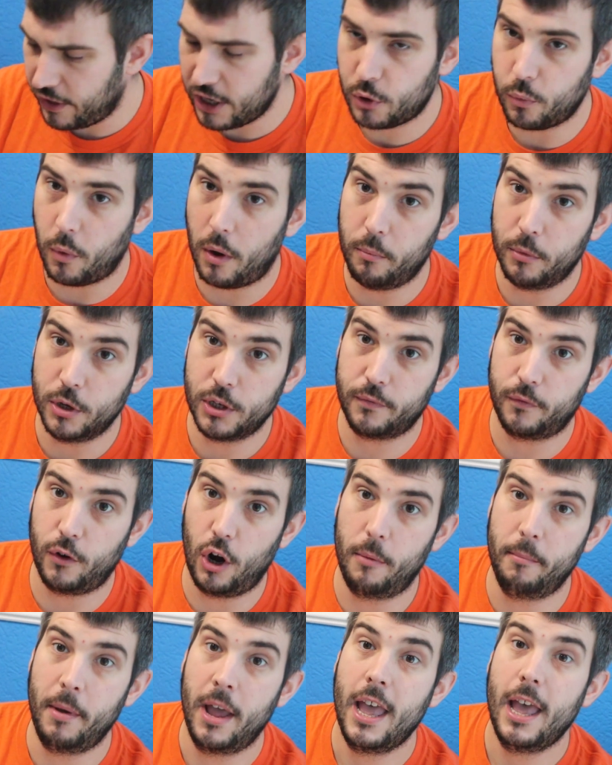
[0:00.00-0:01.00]
this one was
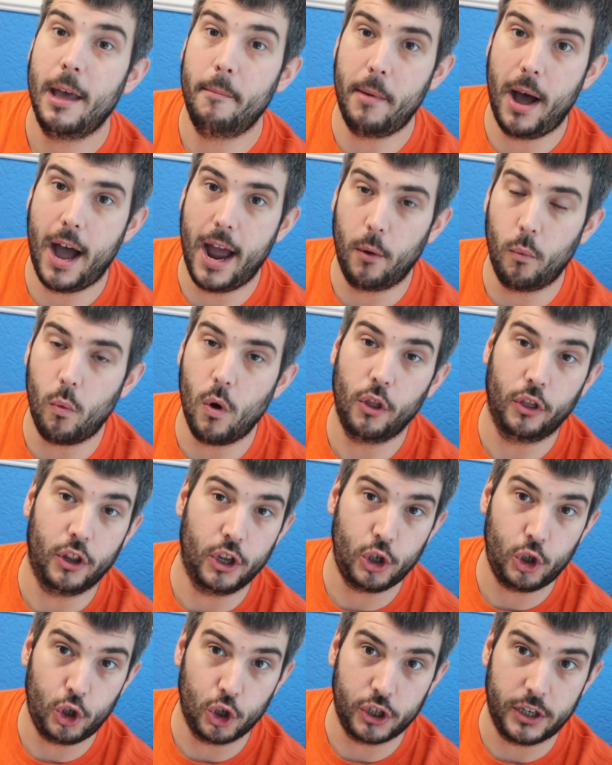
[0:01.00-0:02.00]
from my one
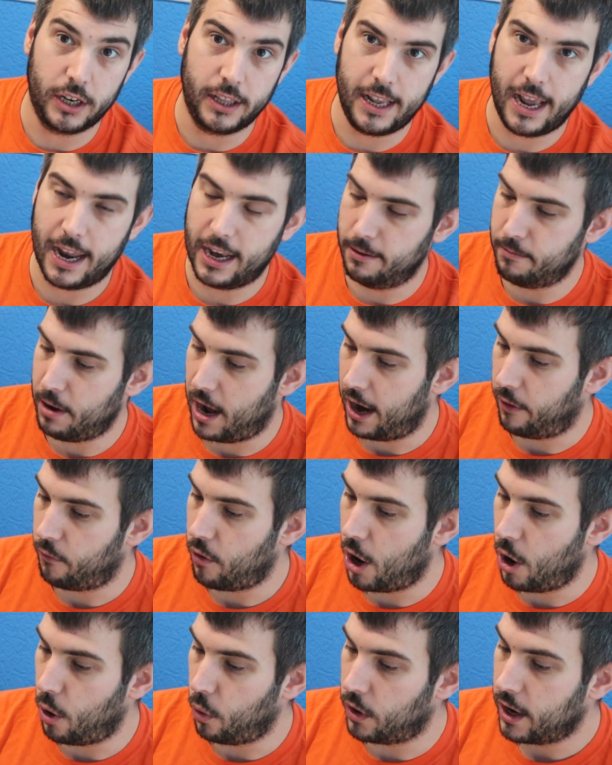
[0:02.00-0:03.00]
that's just at the end of my
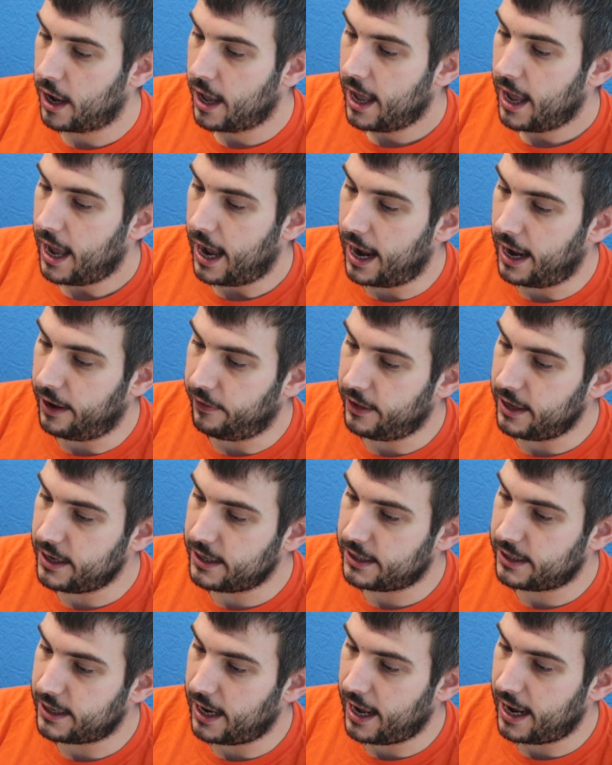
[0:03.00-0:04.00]
road. And
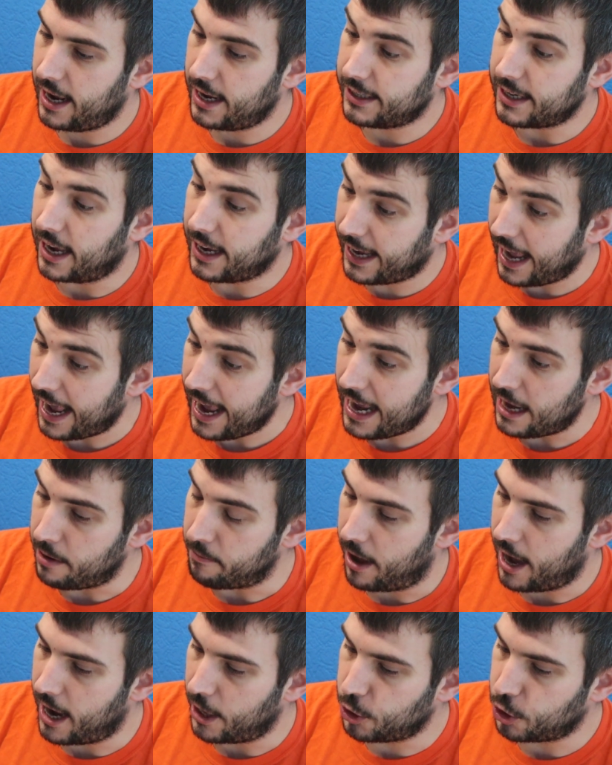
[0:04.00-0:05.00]
this is a
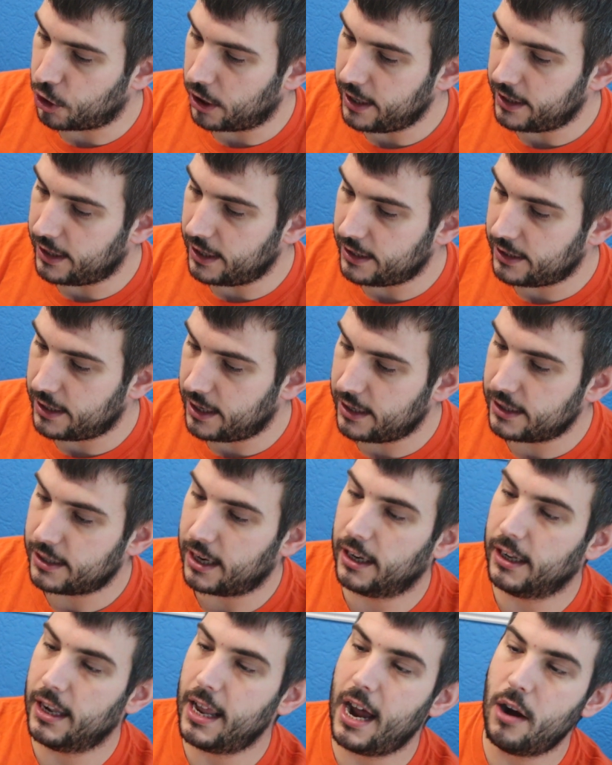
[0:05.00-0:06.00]
game, actually. This is
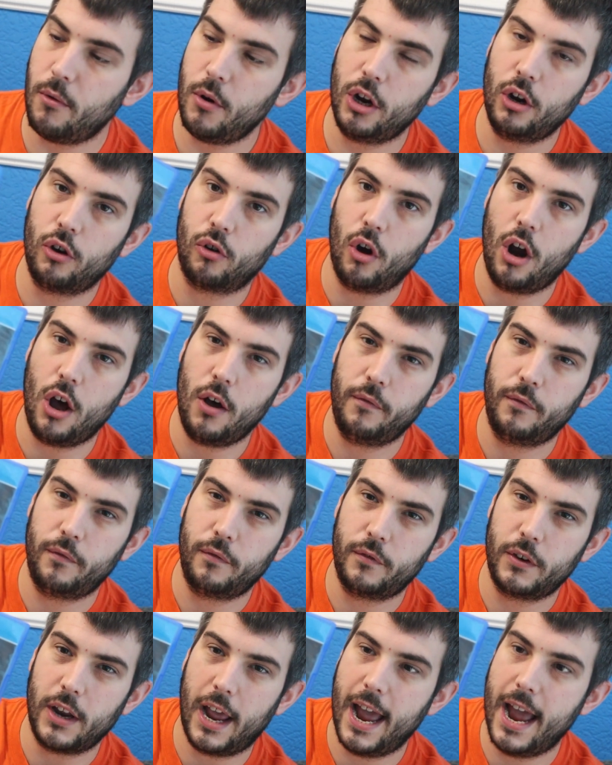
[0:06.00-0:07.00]
Lara
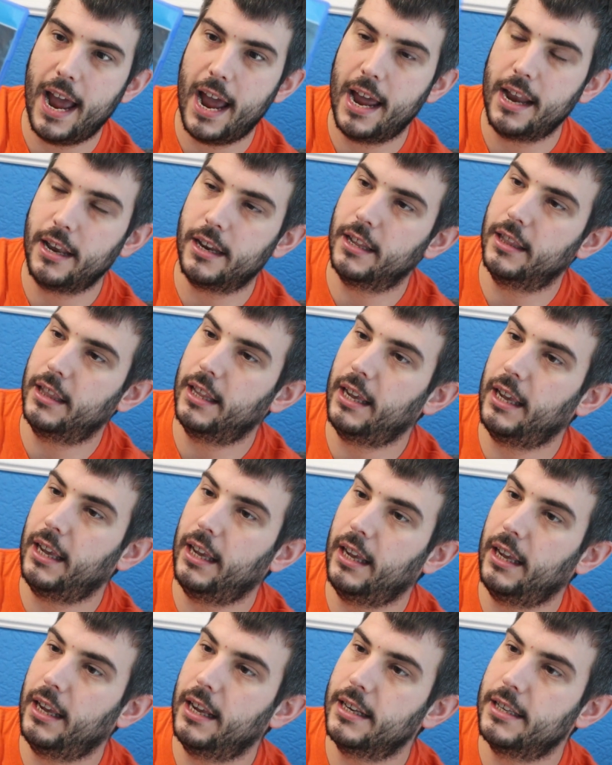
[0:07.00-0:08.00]
Croft and
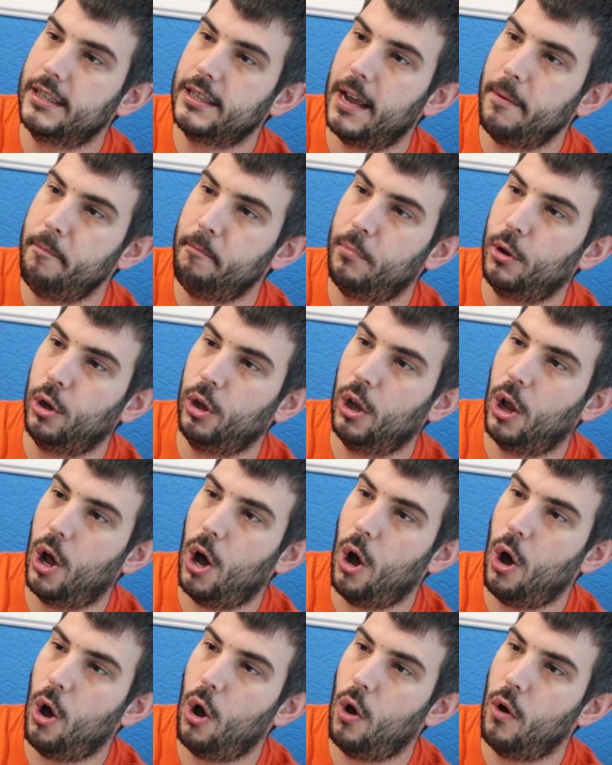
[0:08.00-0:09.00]
the Temple
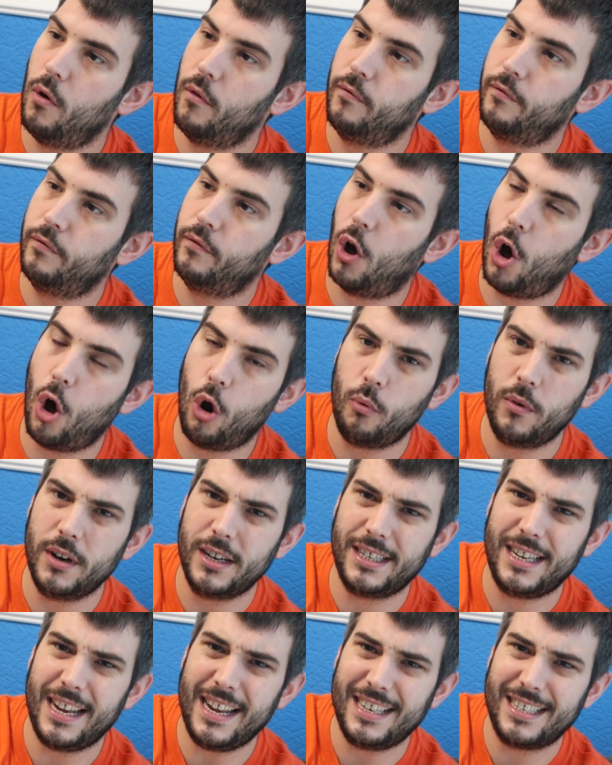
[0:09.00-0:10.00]
of
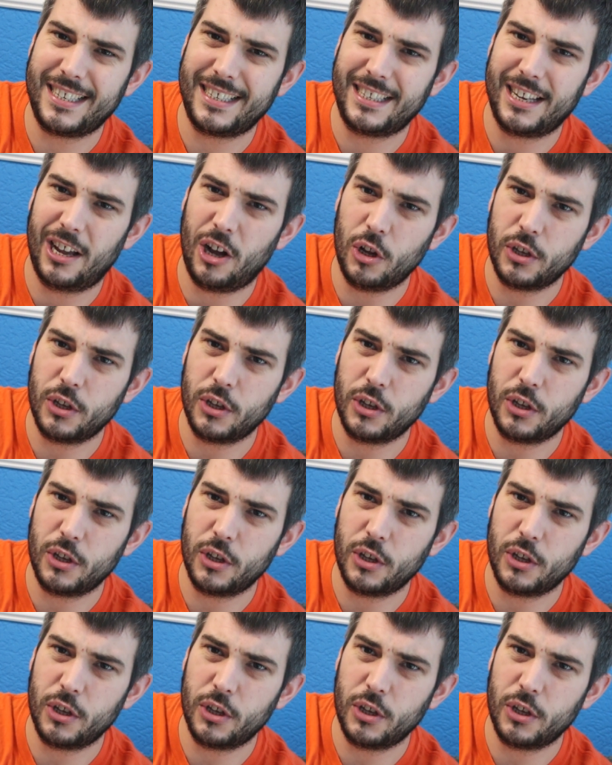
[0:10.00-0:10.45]
Osiris.